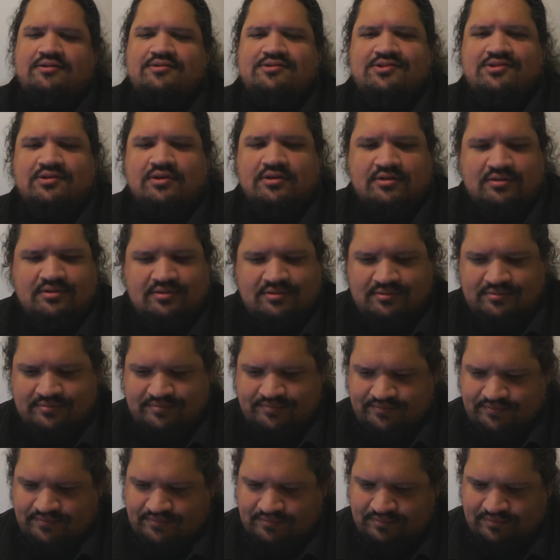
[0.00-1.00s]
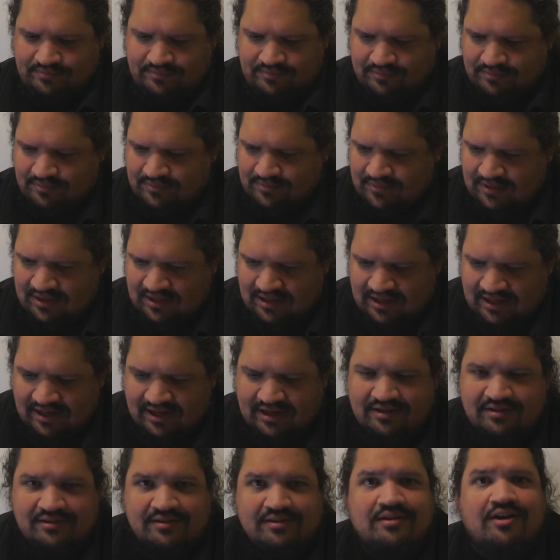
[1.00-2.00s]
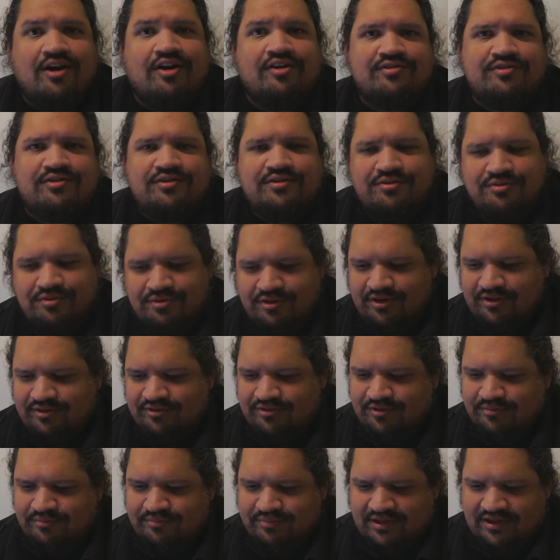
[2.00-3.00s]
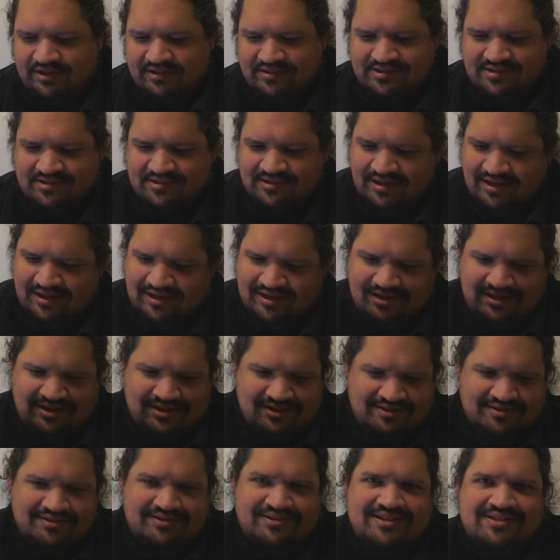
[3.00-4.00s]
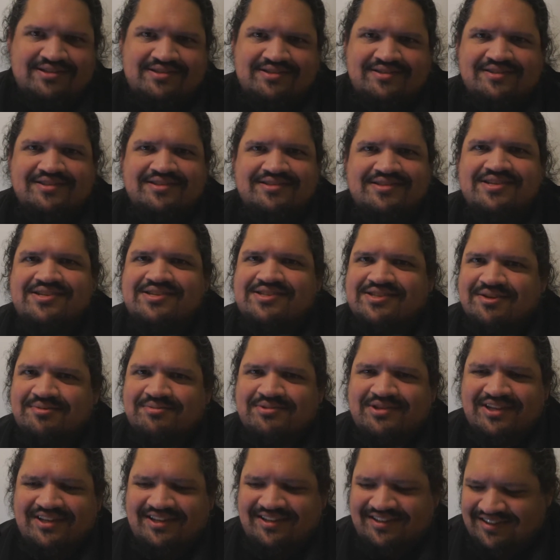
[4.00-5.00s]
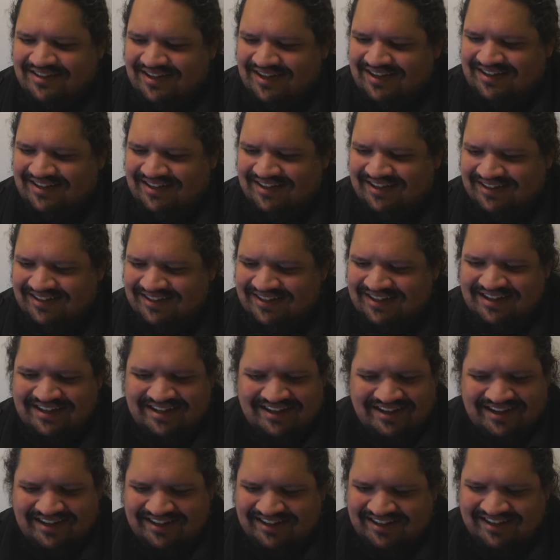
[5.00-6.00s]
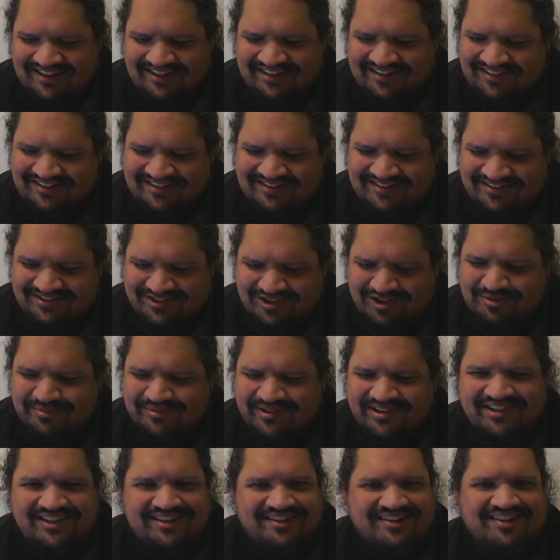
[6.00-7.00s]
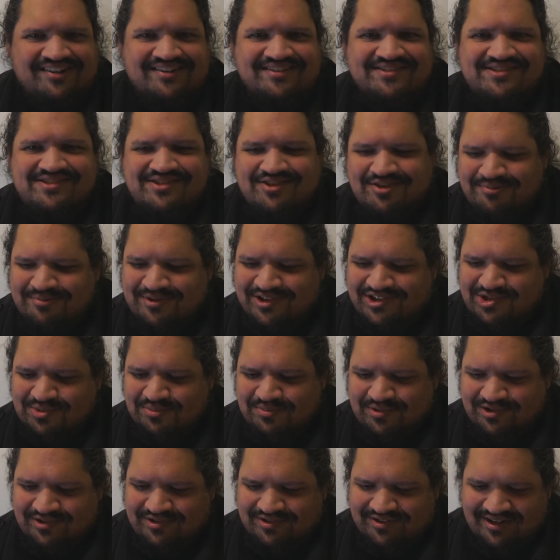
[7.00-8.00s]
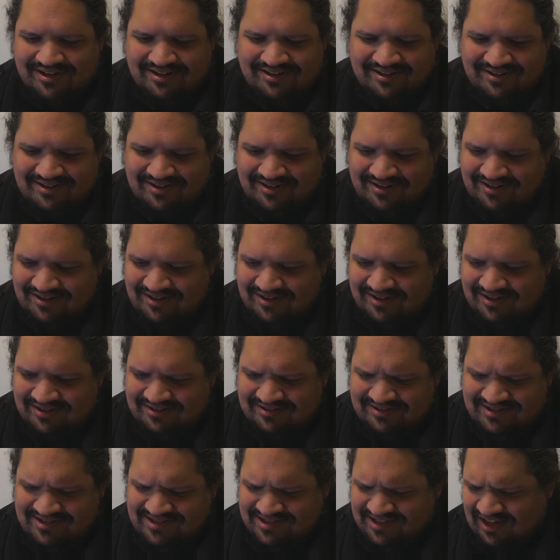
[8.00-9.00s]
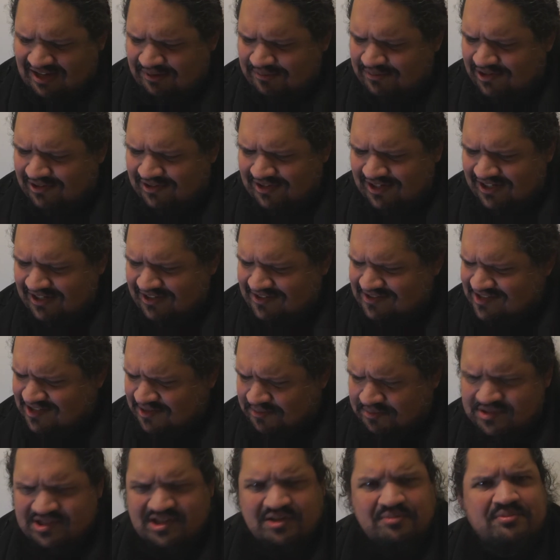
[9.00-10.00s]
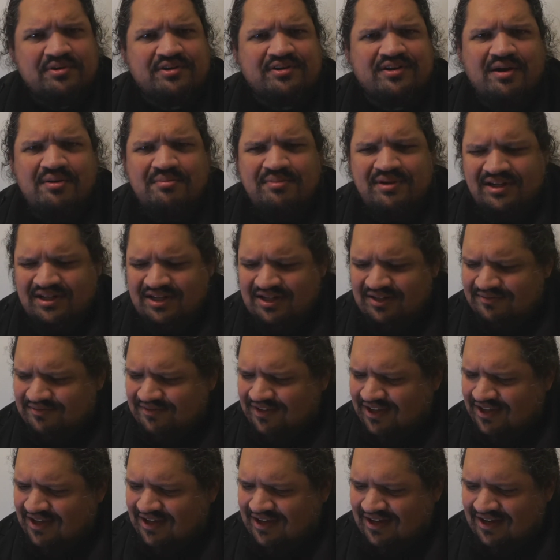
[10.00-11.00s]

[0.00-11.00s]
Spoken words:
So again, under $300, this is something that, again, normally costs so much more, and this came out like in September, I believe,